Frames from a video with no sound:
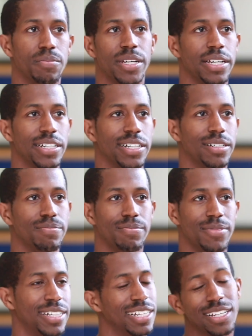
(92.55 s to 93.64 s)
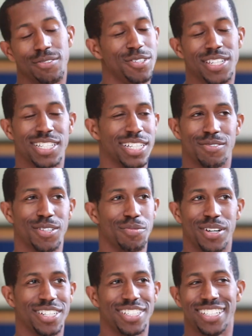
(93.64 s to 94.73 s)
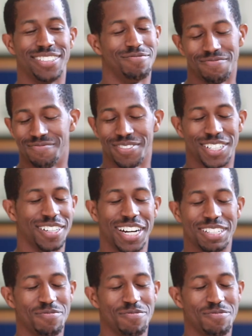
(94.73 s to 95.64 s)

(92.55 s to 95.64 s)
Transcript: from being here, and I love UCSF so much, and you know,